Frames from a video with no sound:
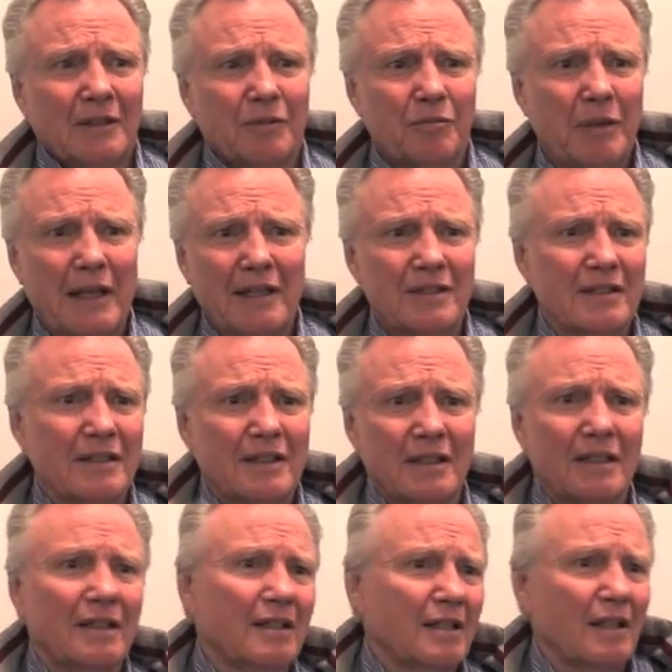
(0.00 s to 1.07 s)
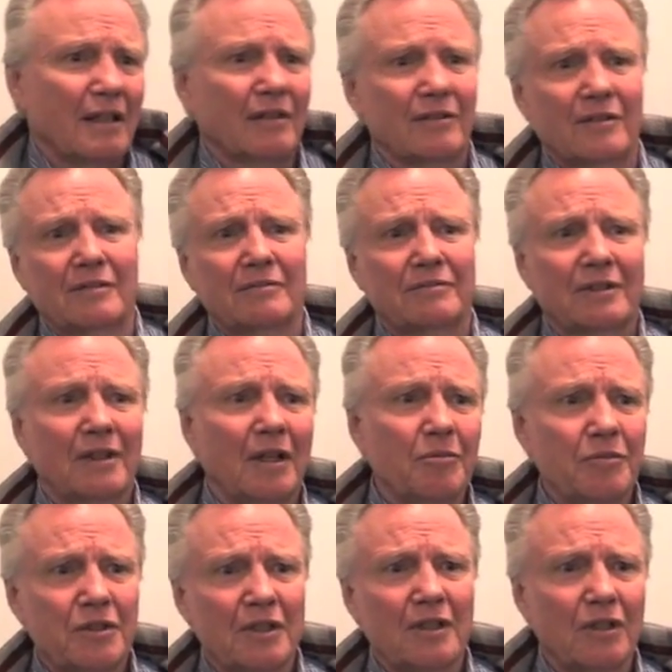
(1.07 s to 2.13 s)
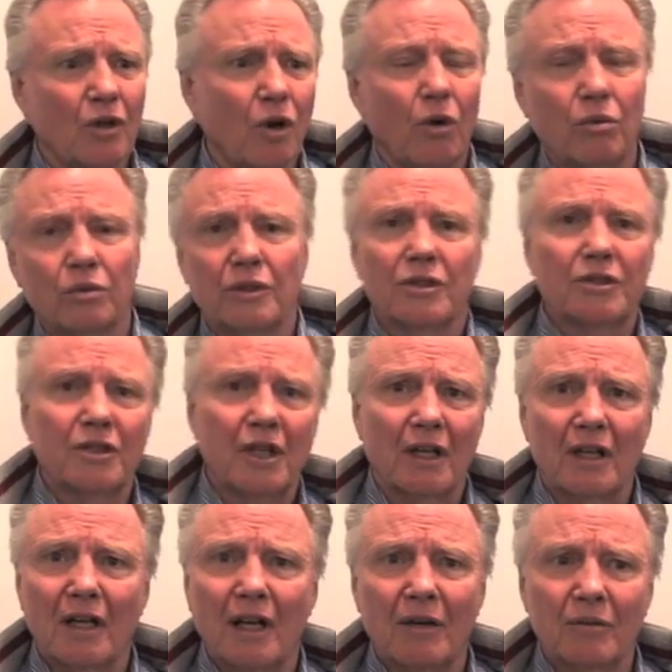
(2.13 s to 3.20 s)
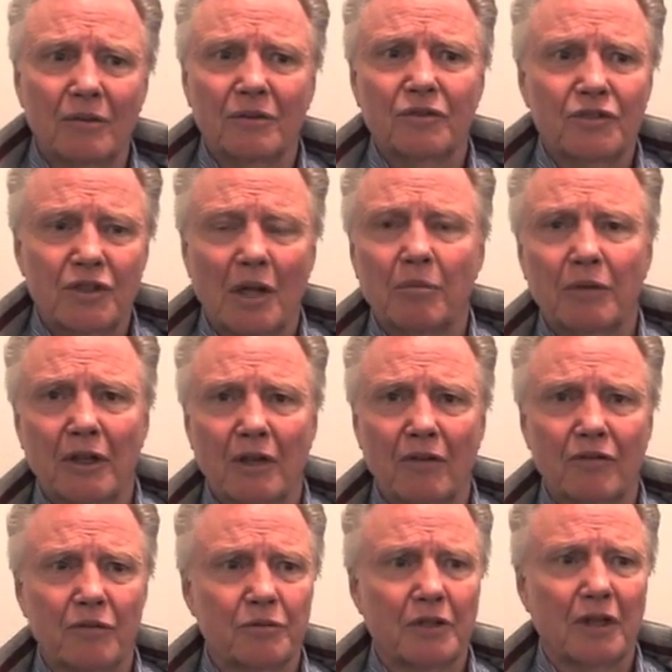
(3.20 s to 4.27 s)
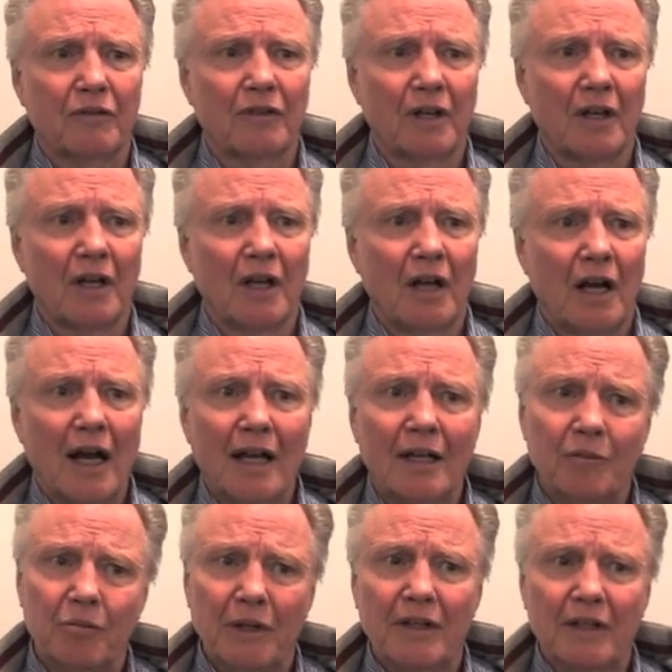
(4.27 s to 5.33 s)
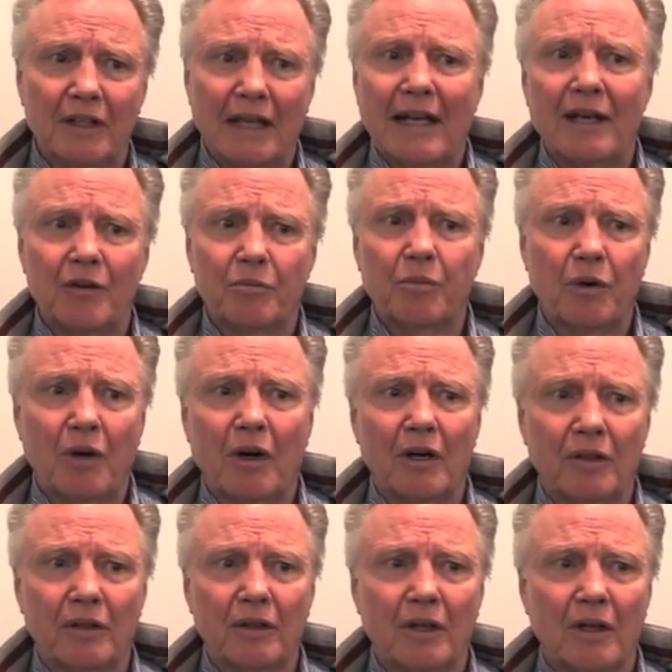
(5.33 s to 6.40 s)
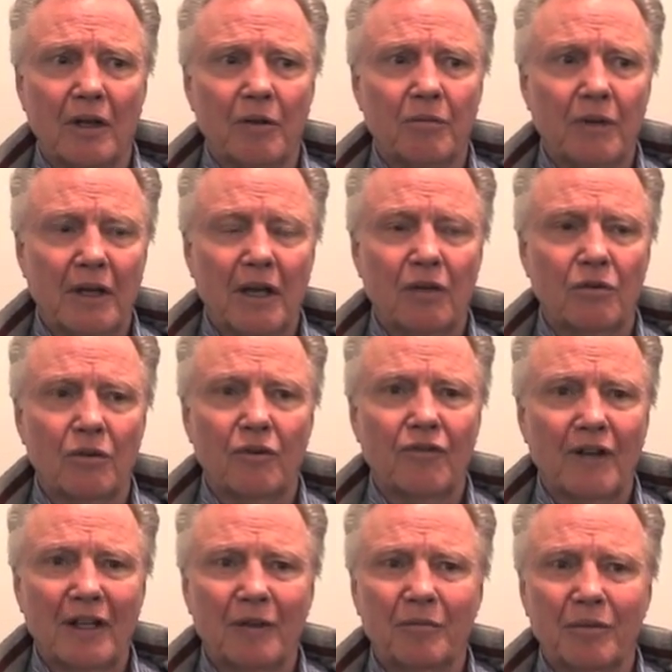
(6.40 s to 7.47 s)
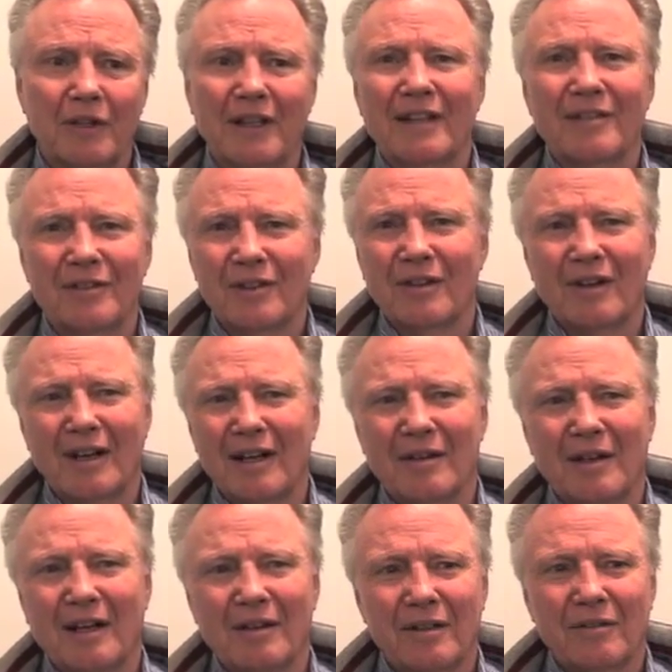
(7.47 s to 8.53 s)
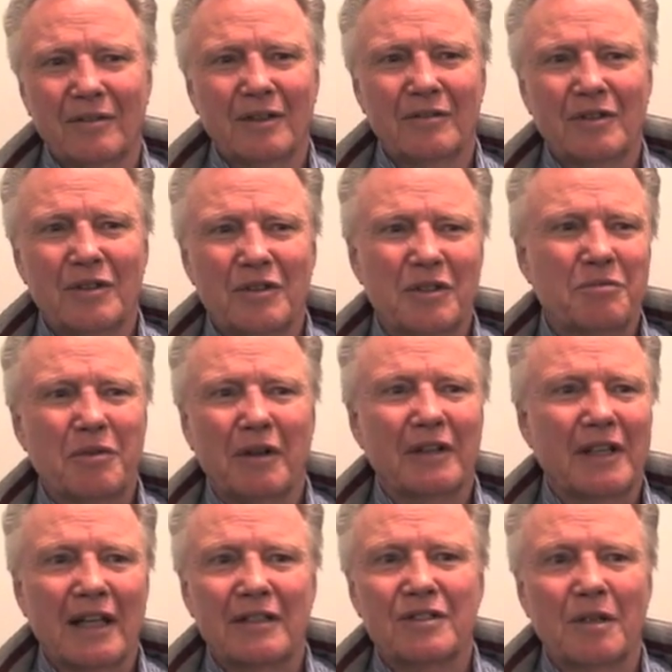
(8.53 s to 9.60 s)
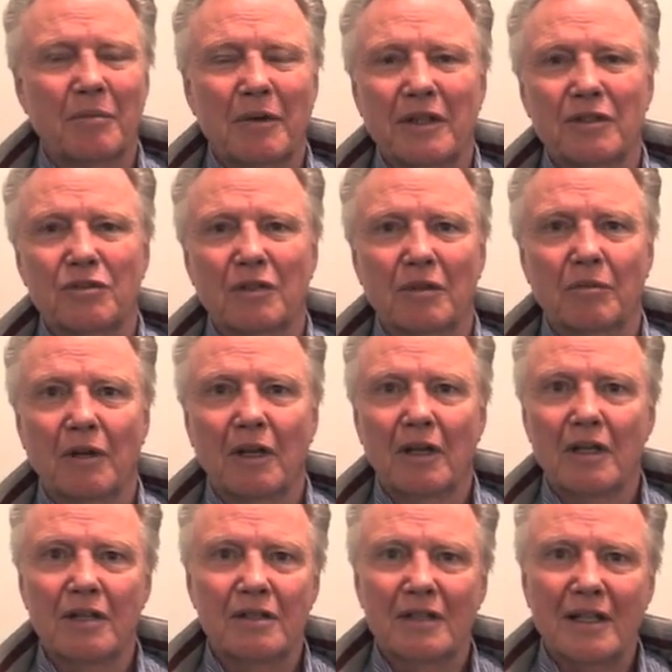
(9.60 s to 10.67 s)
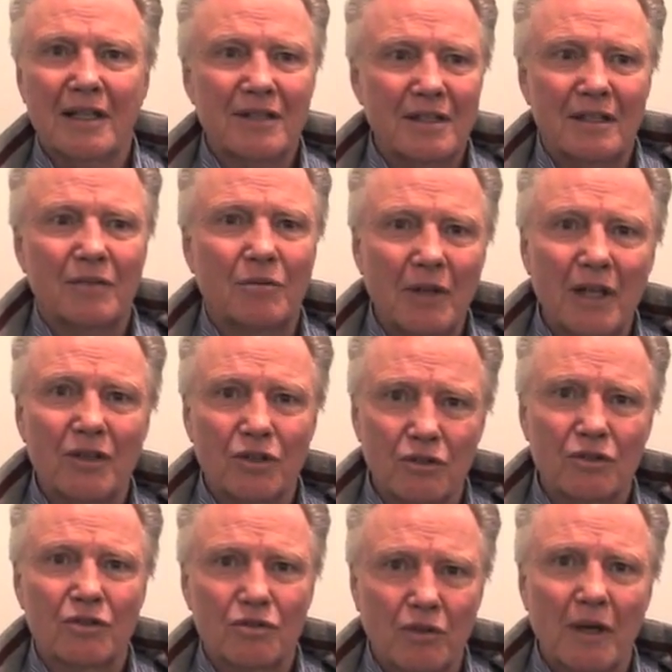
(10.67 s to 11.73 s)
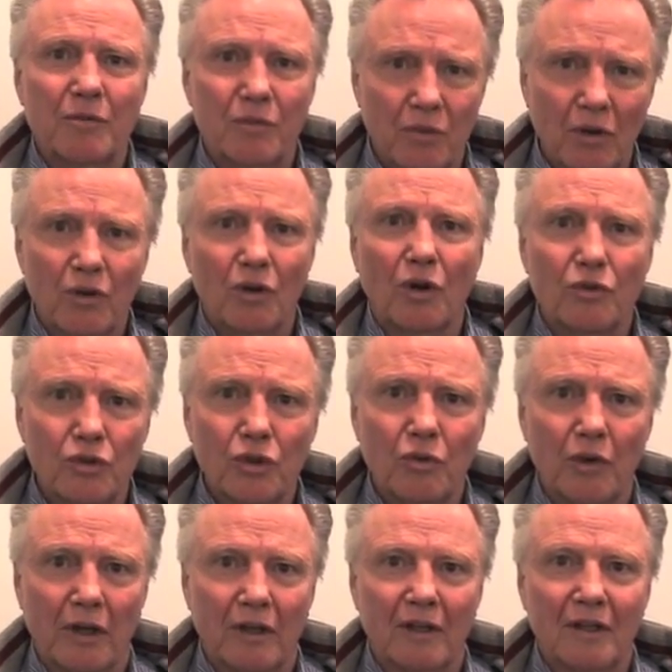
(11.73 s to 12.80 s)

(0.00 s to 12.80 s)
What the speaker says: peasanty, kind of clumsy, coltish kind of guy stumbling over himself. I can play the latter part, but I don't know if I can play, you know, I don't, you probably get somebody's little, he said, that's it, you described the role, go do it.